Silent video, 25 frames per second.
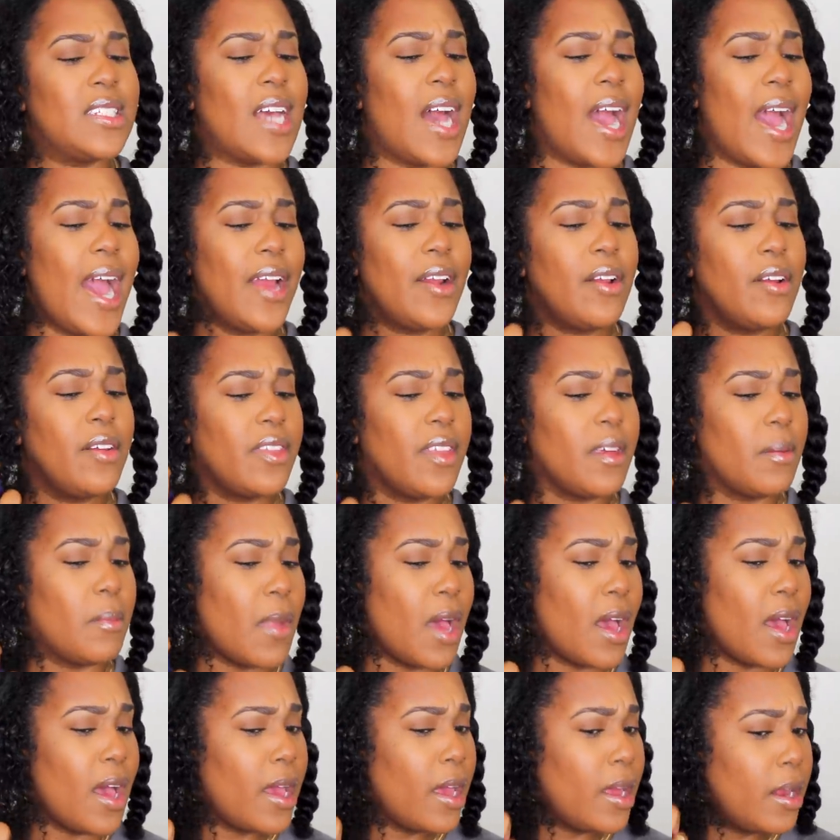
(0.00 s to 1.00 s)
tighter than
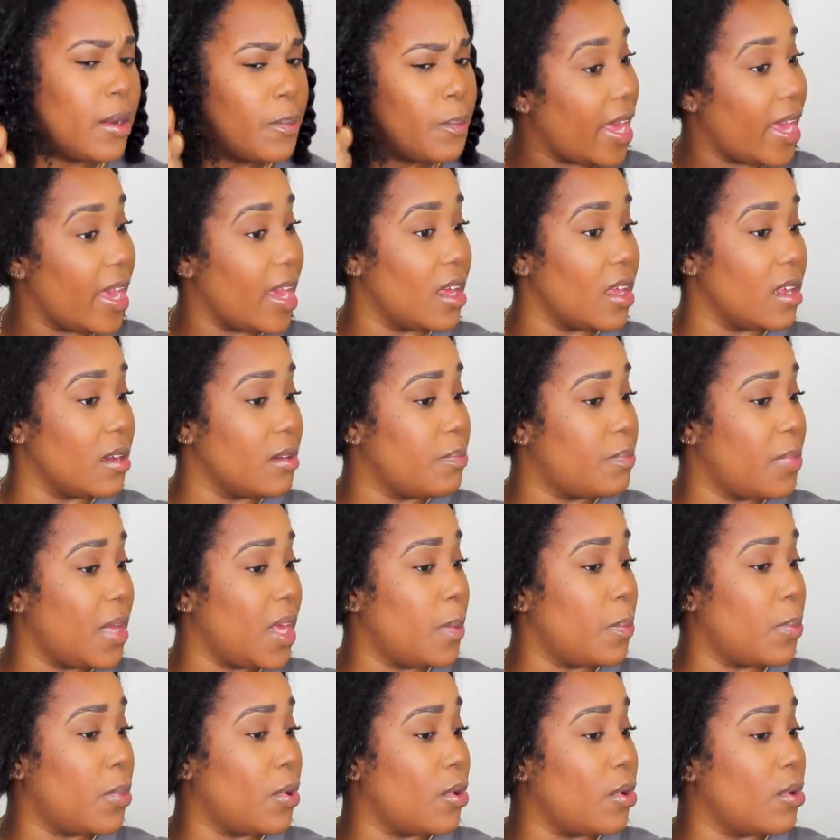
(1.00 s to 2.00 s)
mine, and
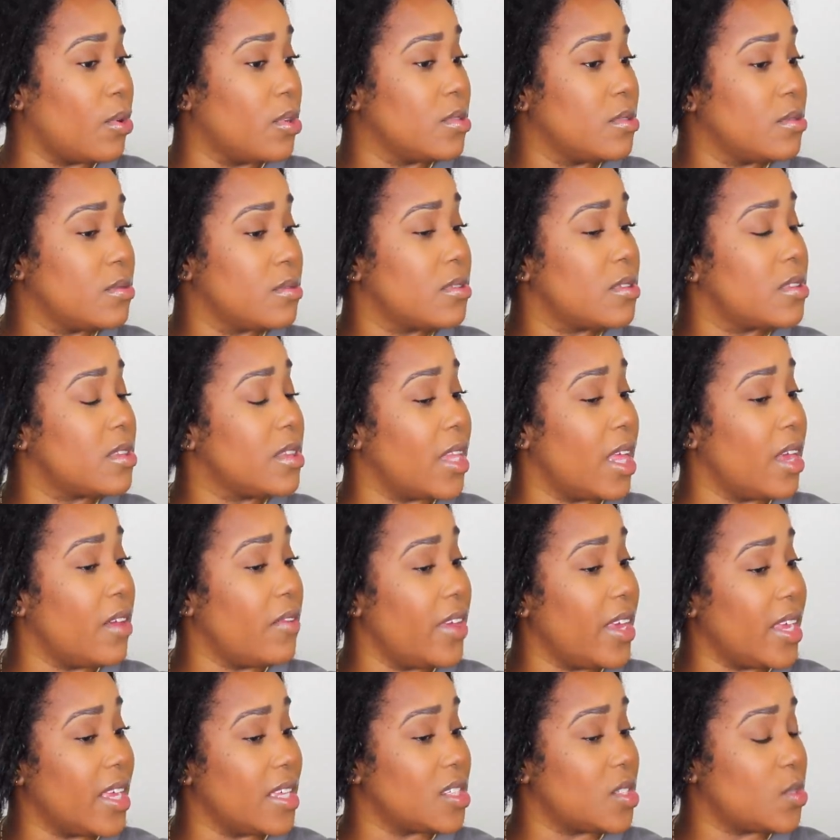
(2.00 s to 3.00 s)
people
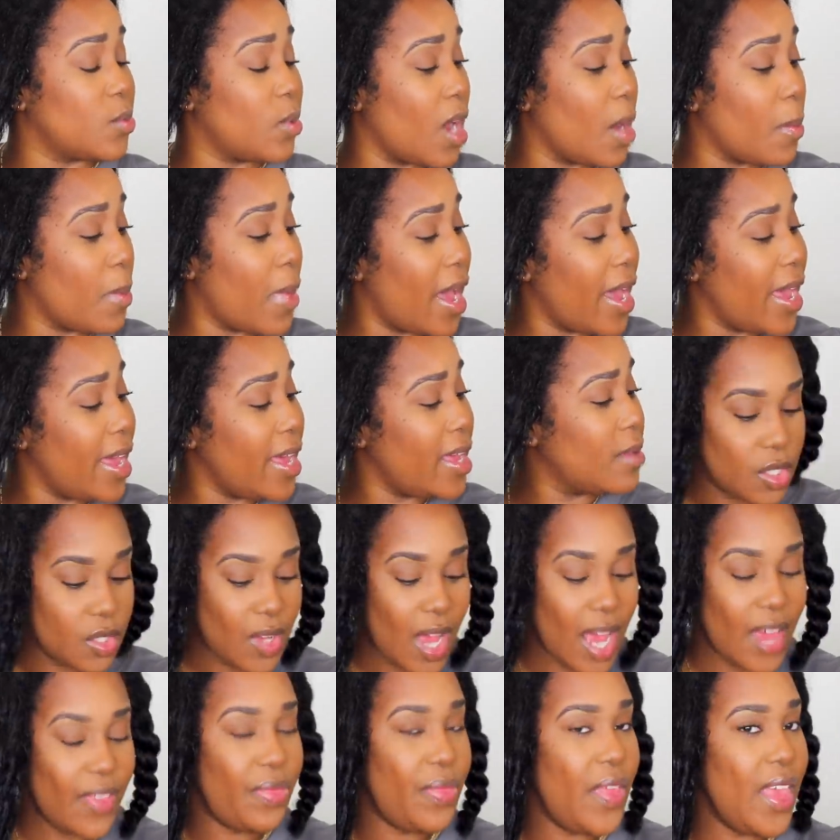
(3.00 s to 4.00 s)
love it and swear by it.
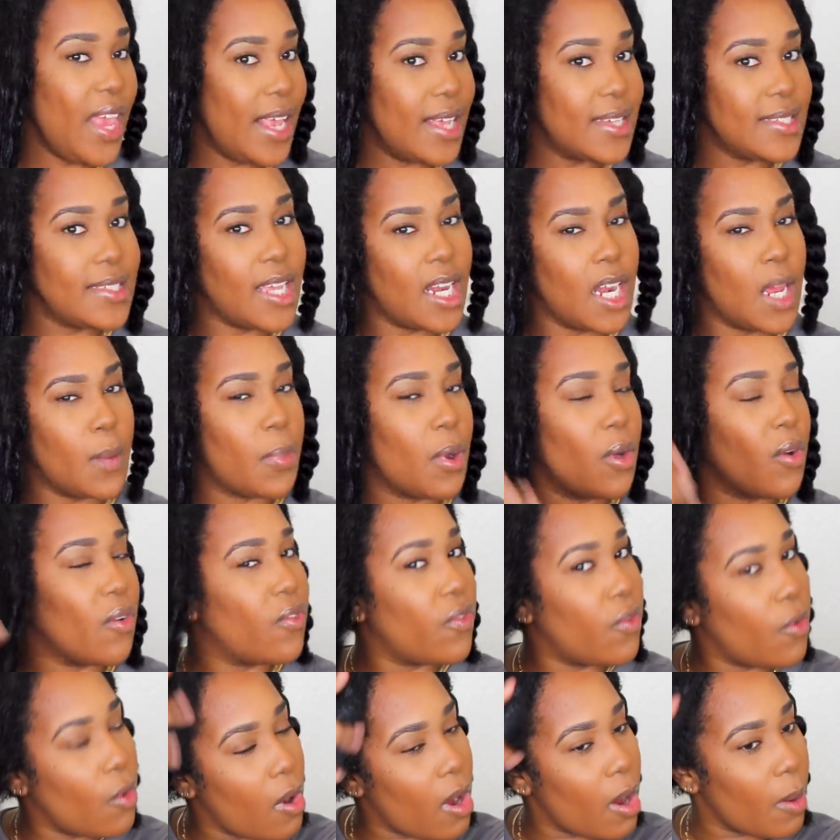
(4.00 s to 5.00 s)
So I think it's gonna
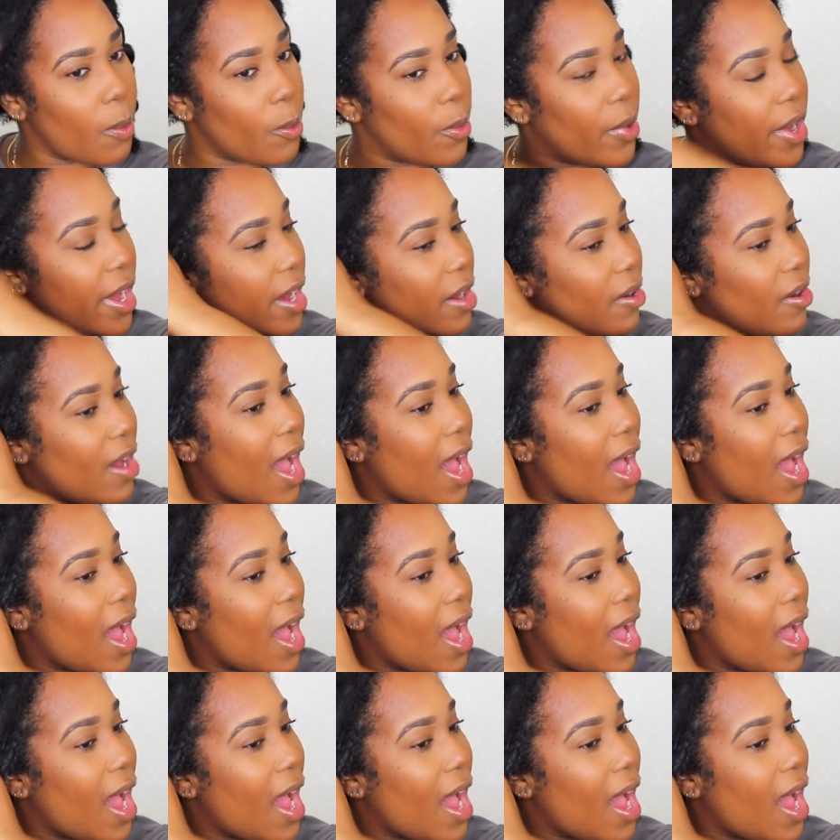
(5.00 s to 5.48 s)
perform well.